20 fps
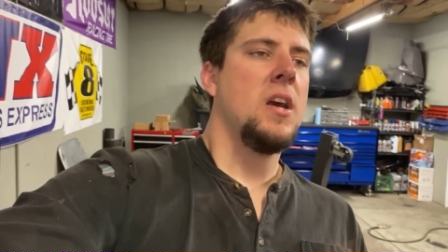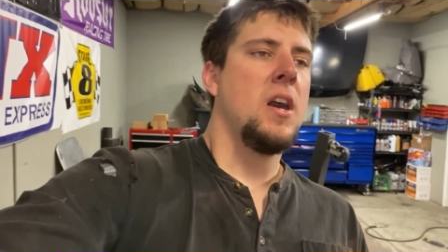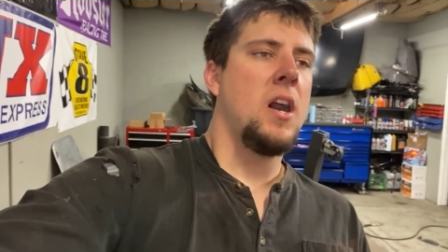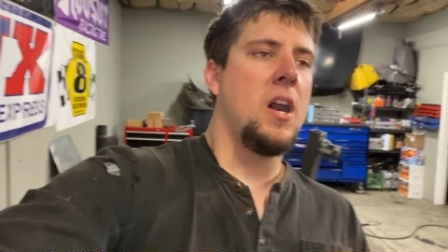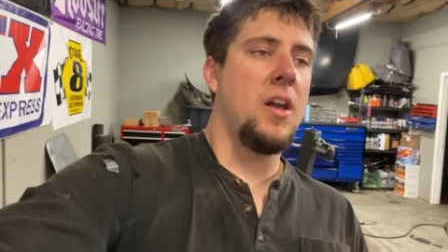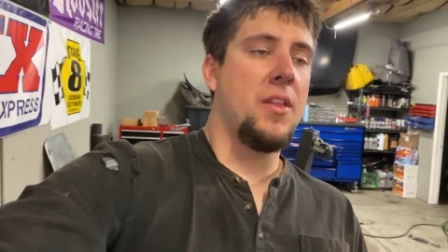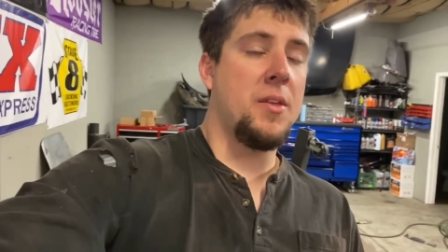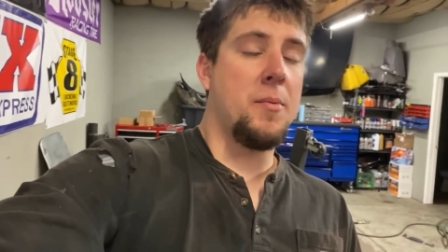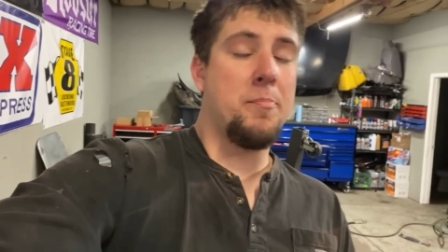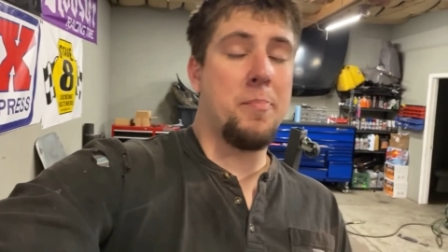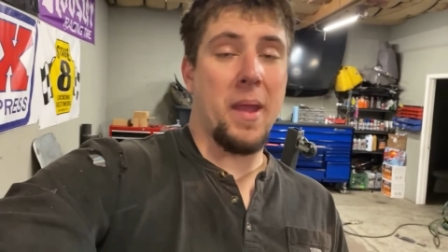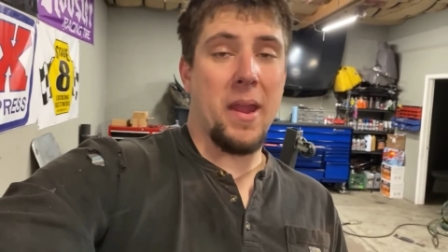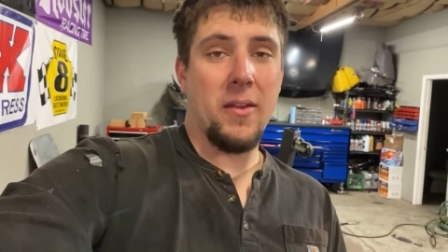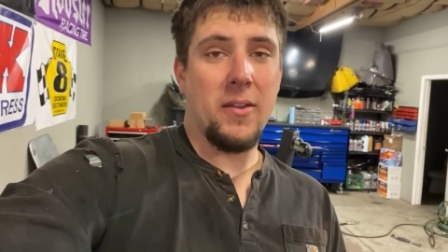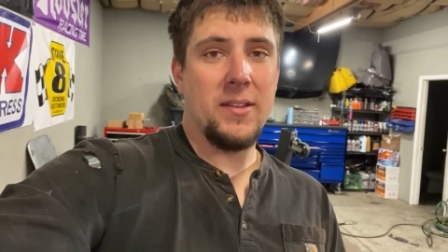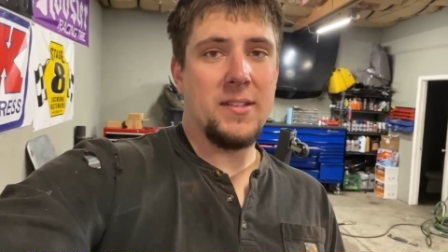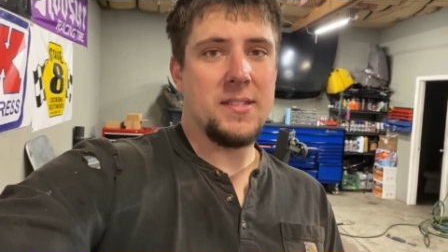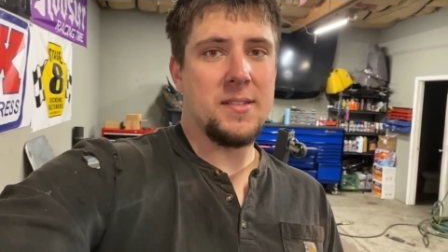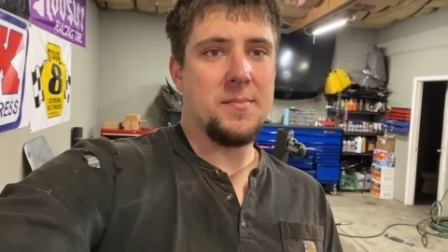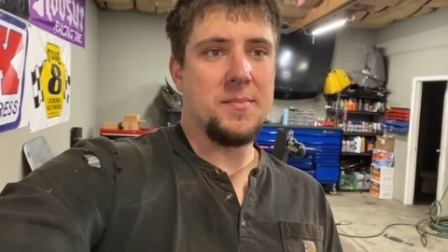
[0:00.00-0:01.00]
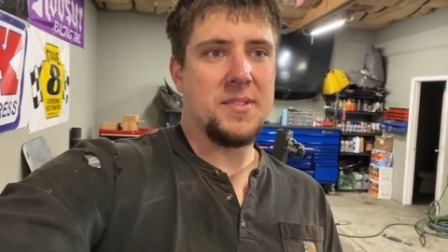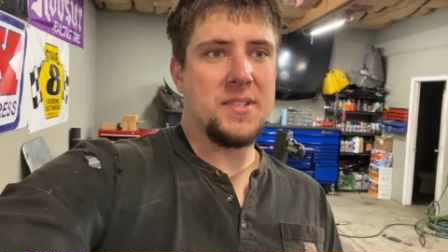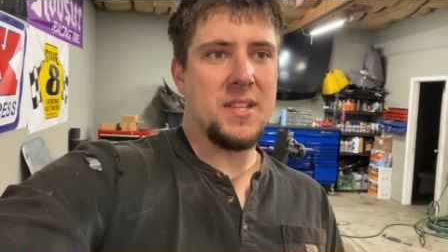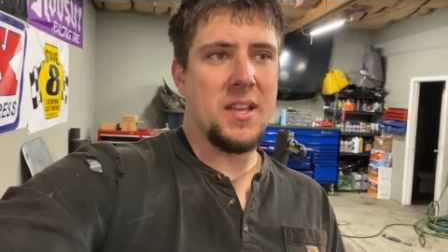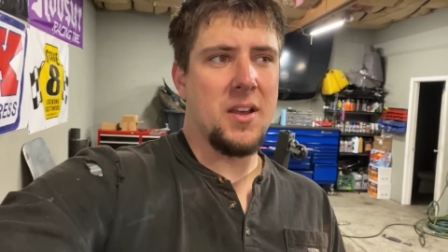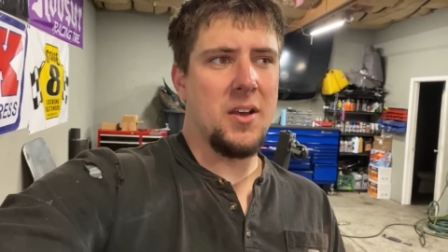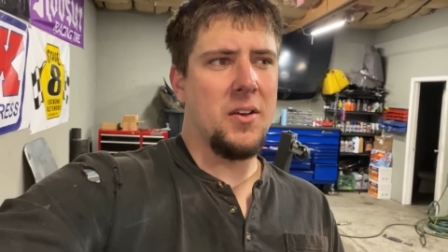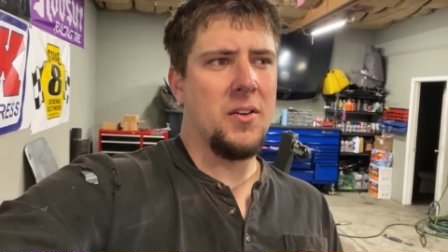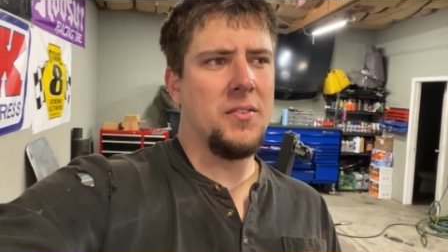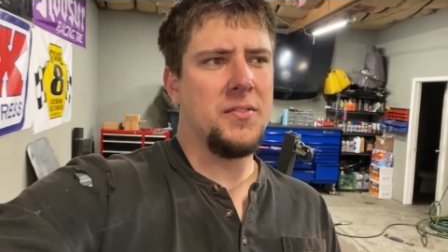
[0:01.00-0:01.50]
uh, the bearings
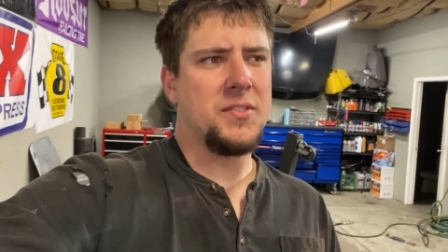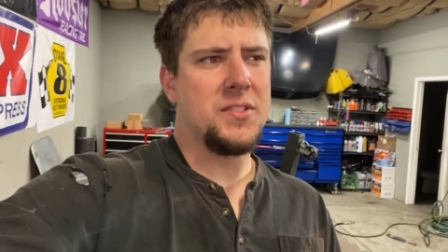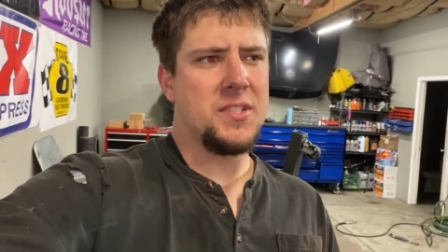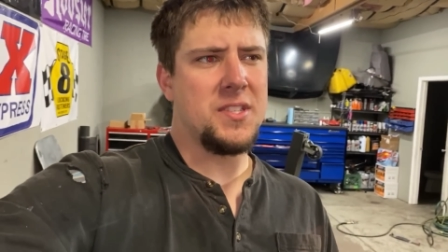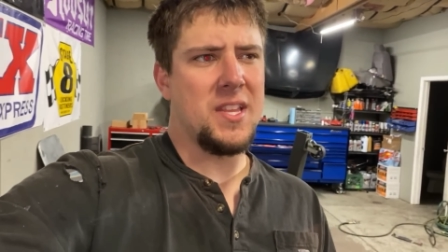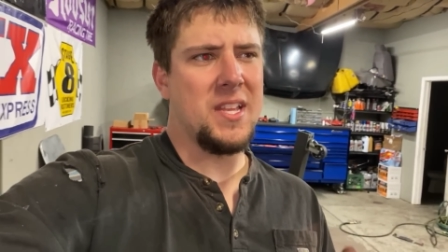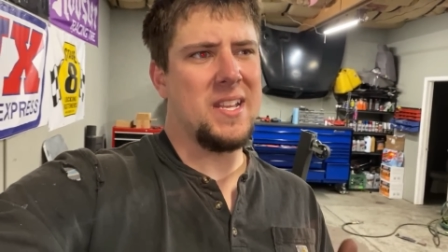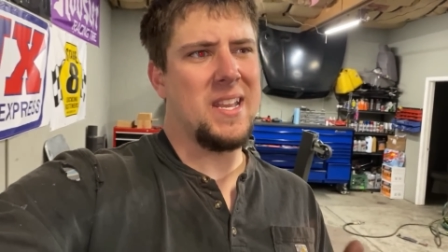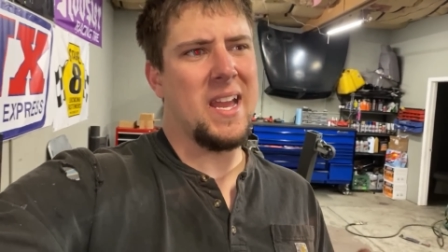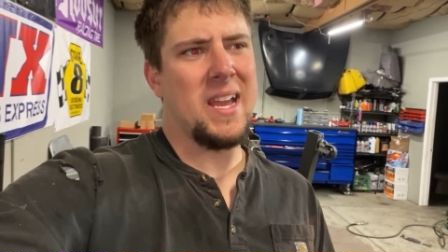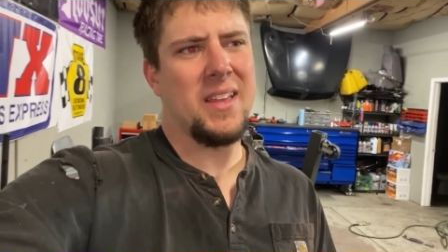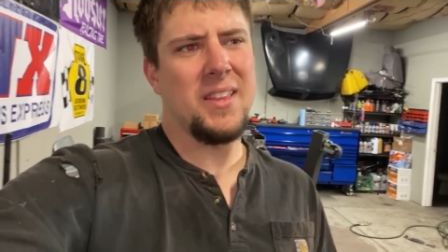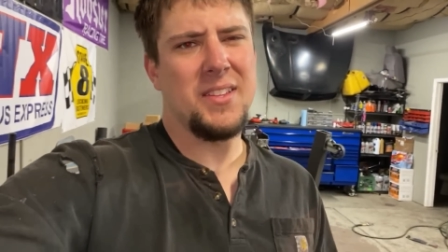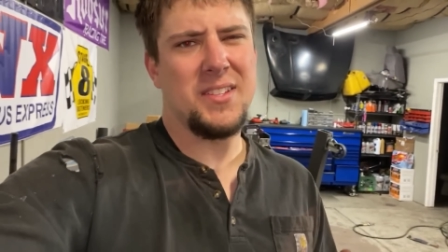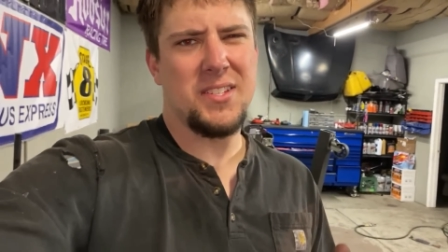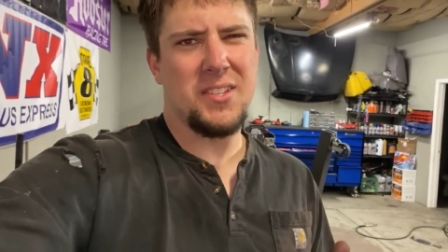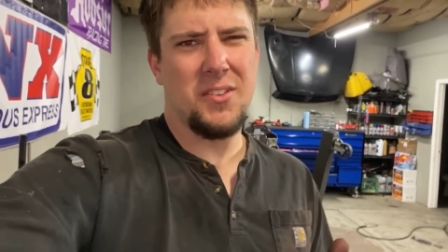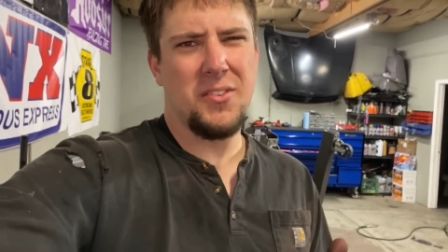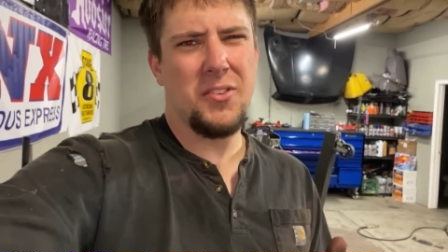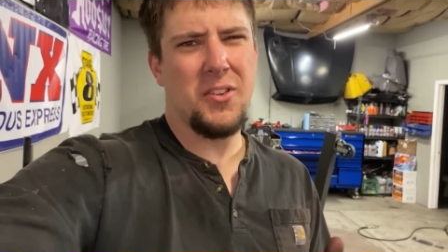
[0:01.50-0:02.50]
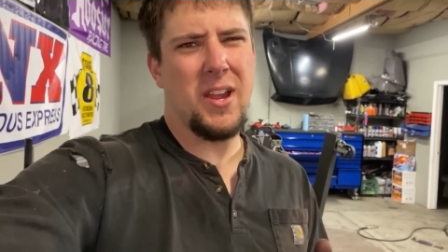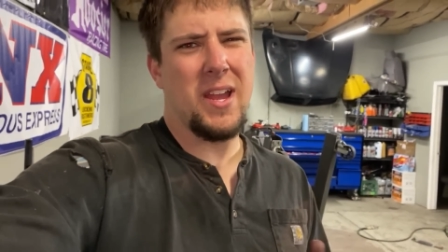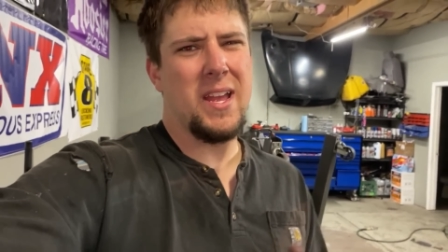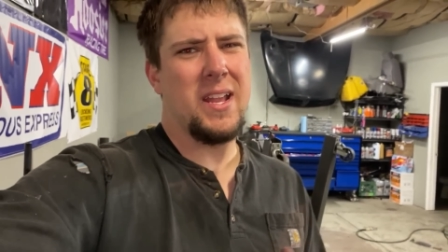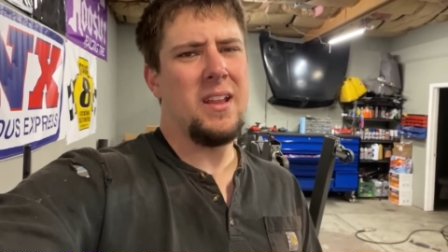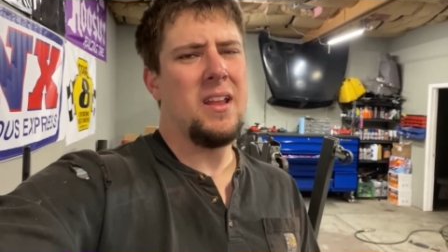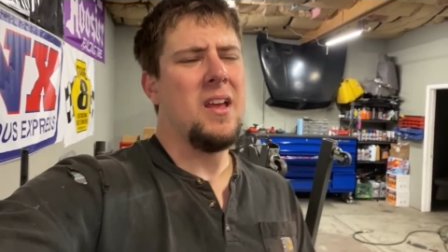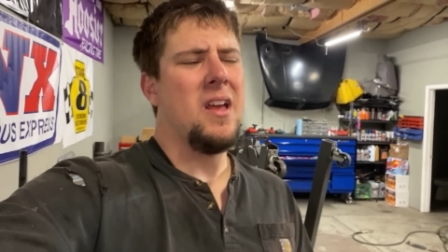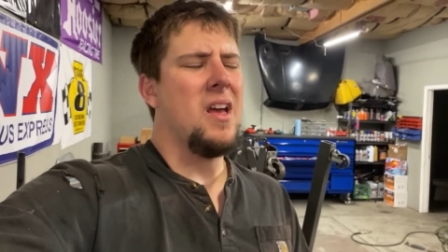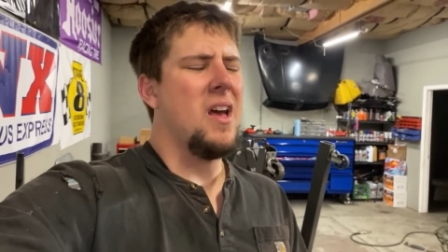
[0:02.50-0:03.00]
themselves, the deck of the cylinder
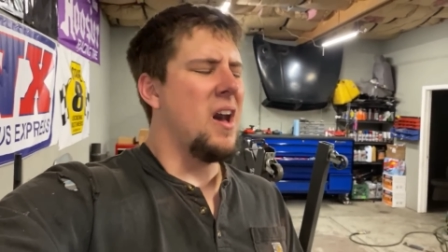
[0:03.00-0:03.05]
head.